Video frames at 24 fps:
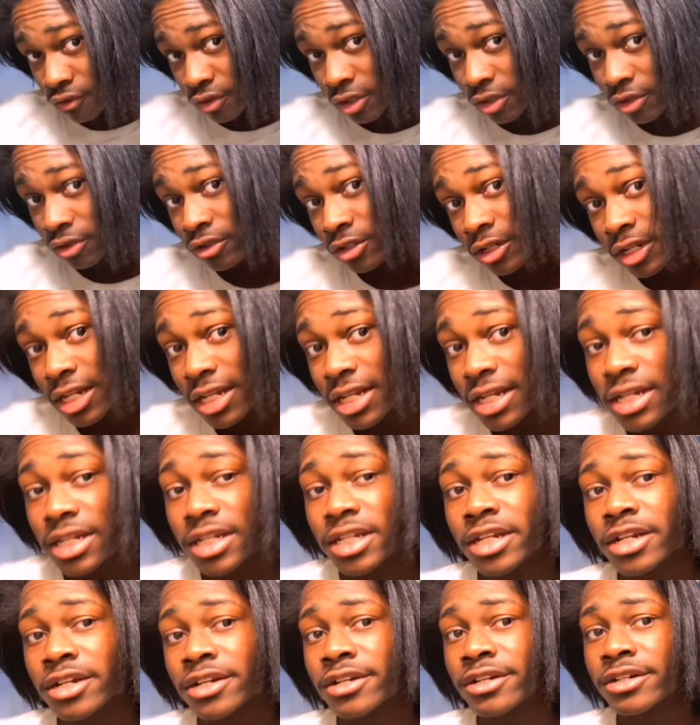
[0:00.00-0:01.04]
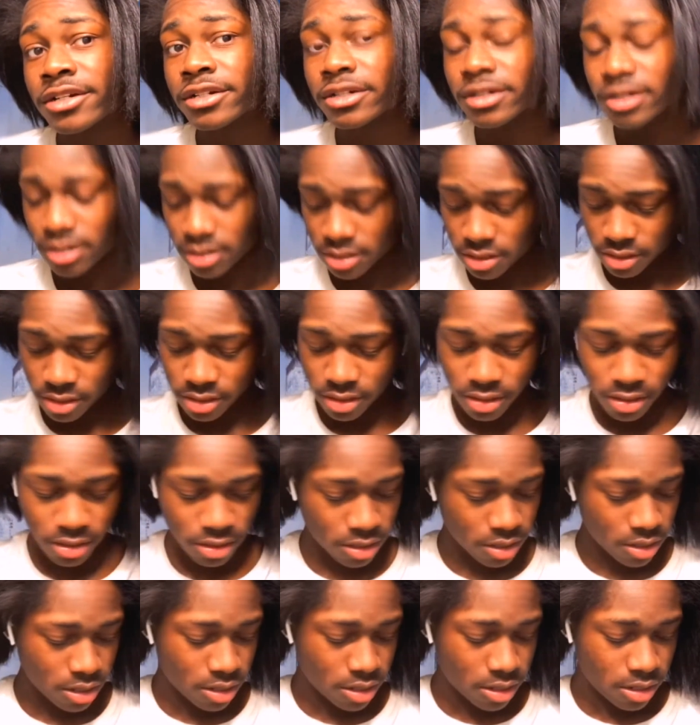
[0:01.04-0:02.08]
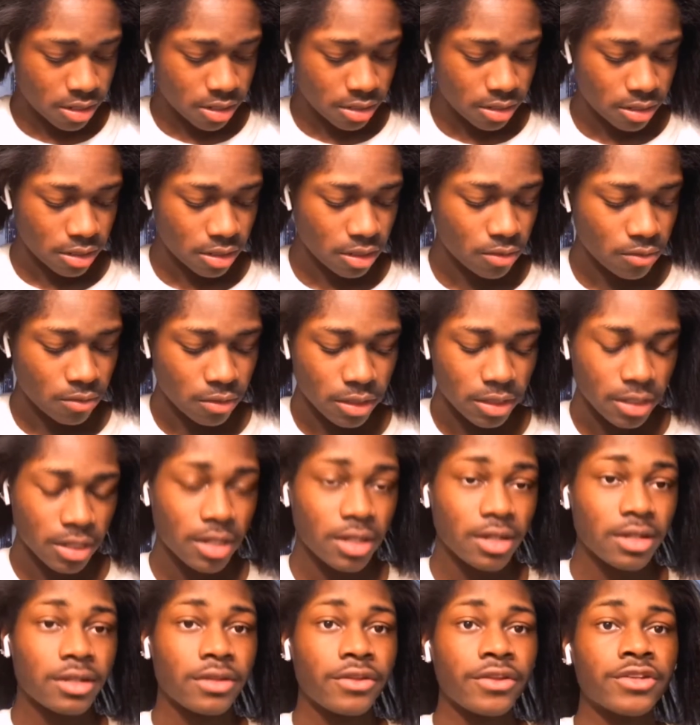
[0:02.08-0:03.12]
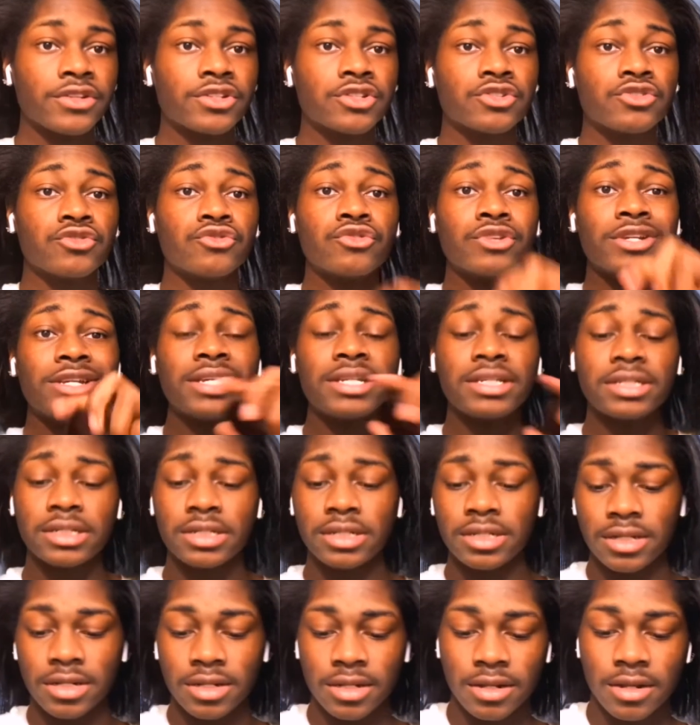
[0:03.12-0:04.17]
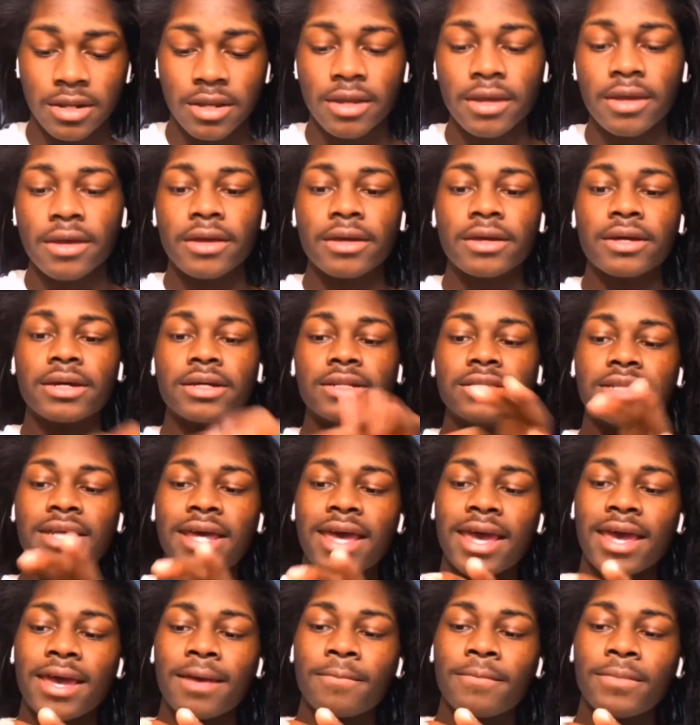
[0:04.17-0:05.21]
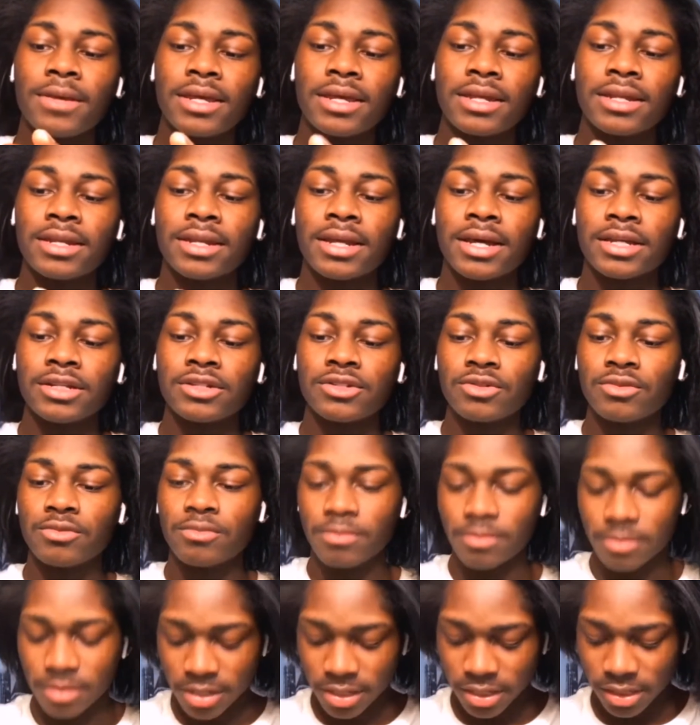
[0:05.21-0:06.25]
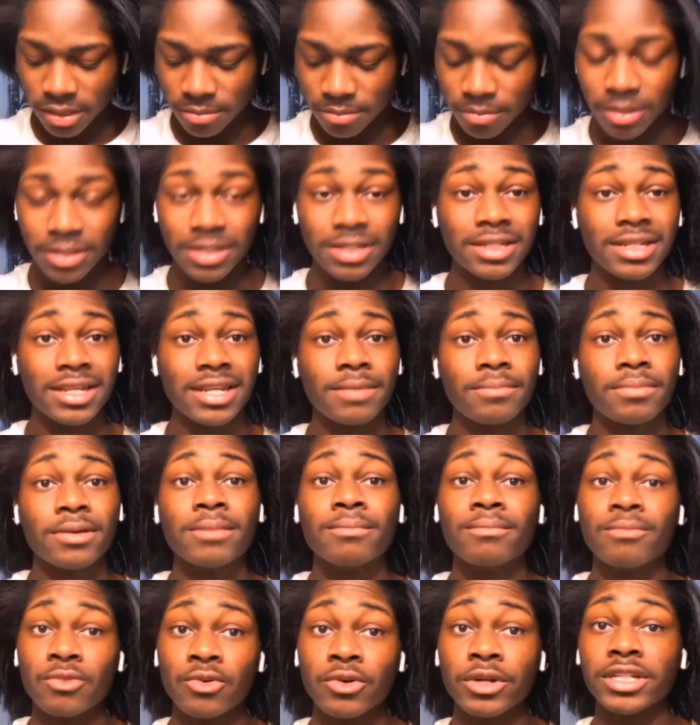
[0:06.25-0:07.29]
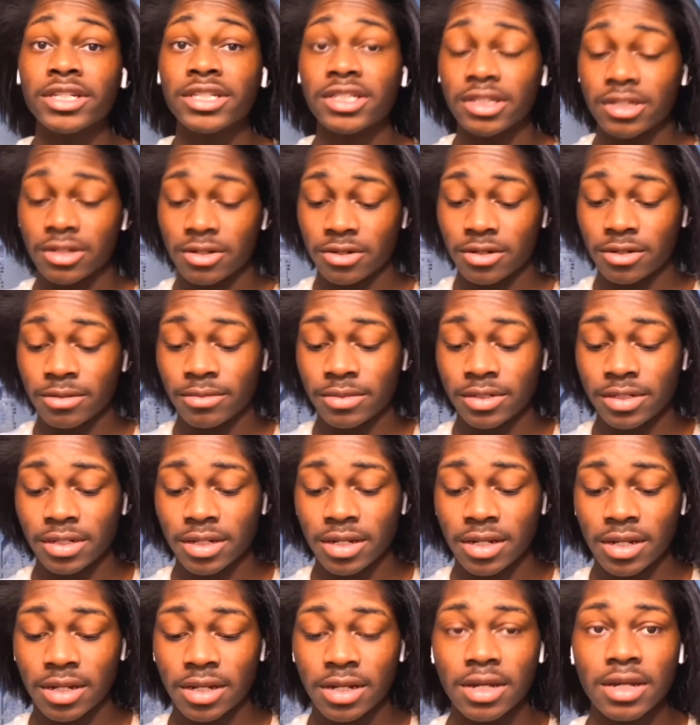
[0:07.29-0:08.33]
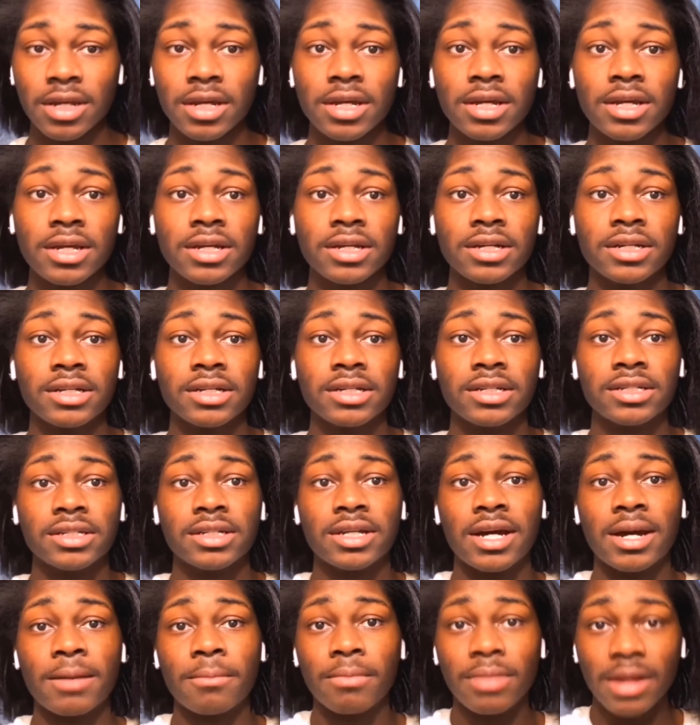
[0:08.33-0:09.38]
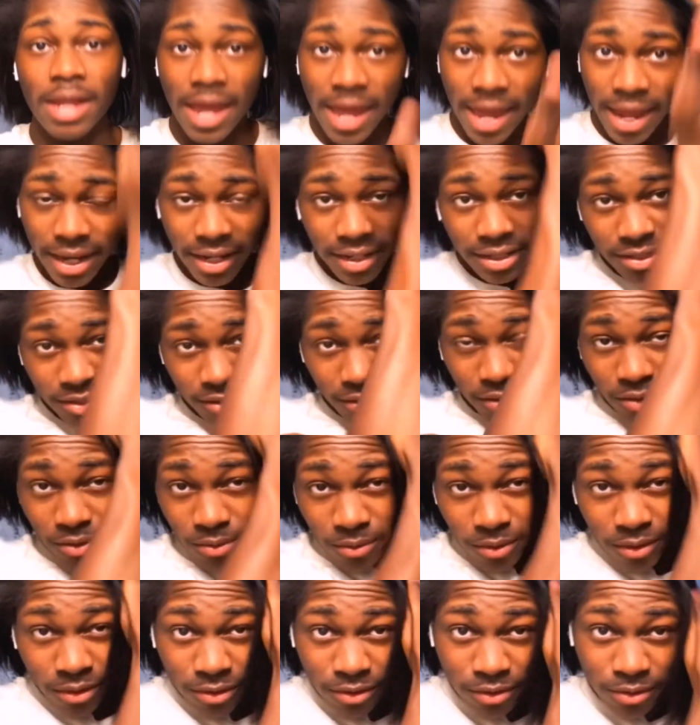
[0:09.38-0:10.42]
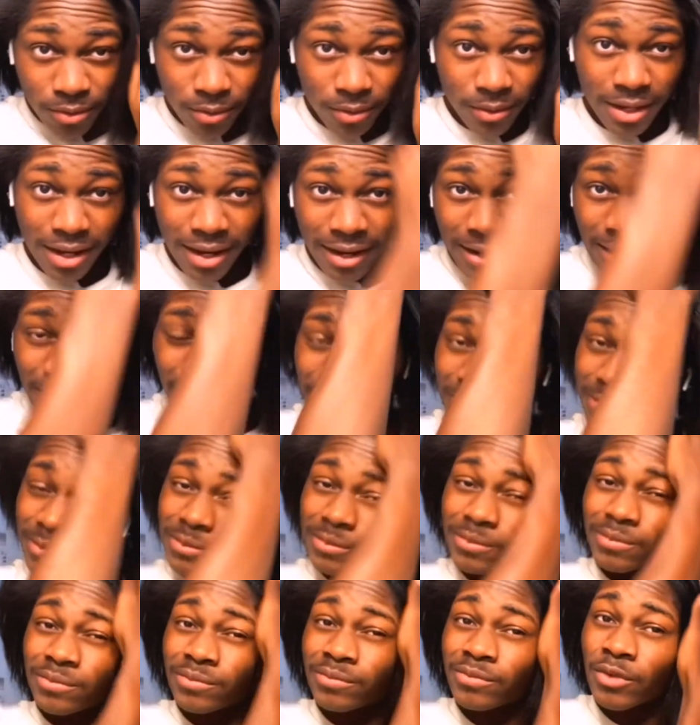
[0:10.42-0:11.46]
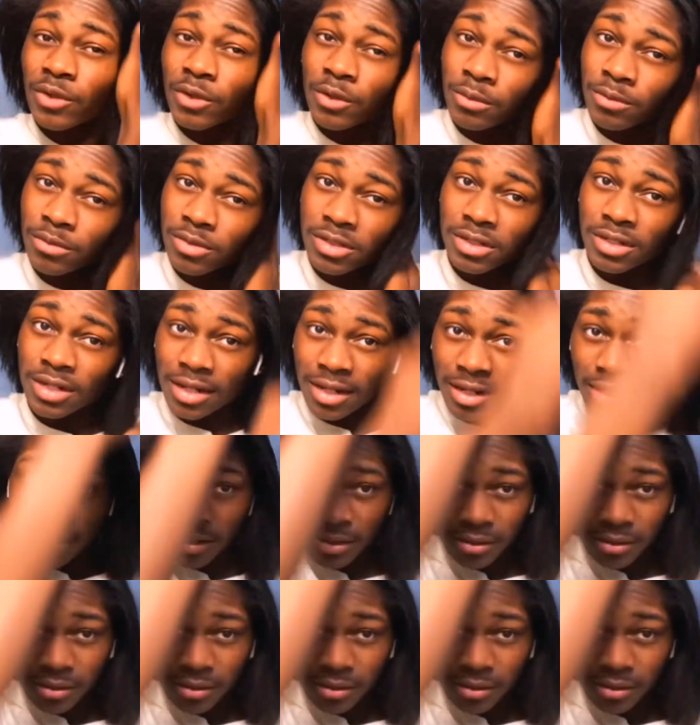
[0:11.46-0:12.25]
neat here. Then you want to get this grease a tad bit, not too much, but to keep it moist, you know what I'm saying, because I'm black. So you want to do that, you know what I'm saying,